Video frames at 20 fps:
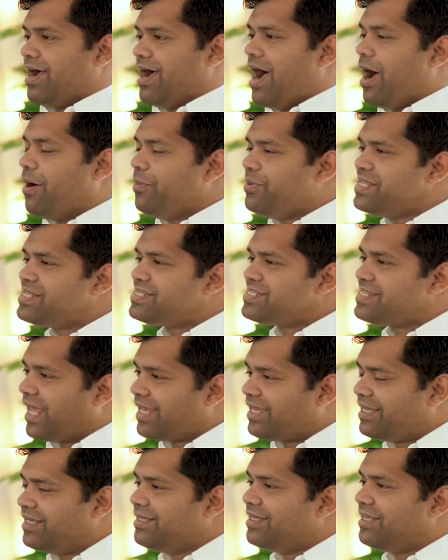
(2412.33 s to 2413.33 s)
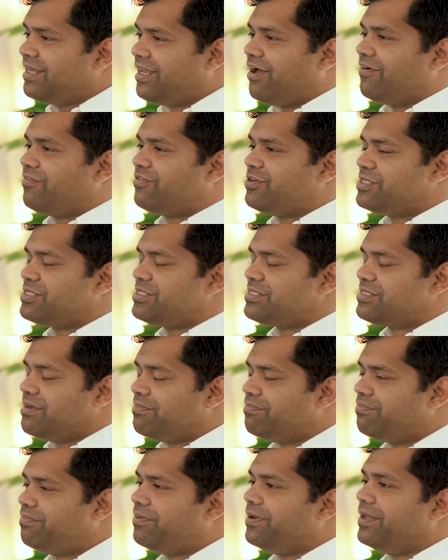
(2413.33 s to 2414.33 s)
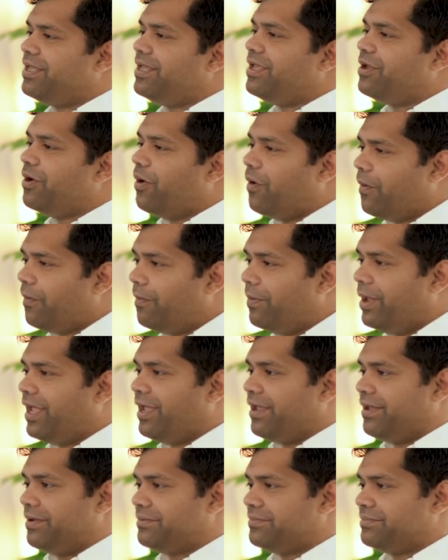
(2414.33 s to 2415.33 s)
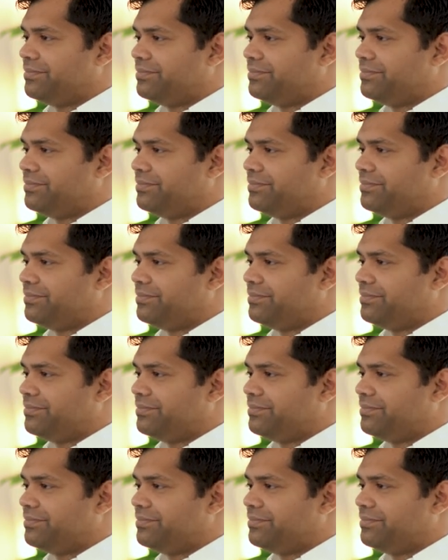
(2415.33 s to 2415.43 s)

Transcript: are we settled enough to simply obey?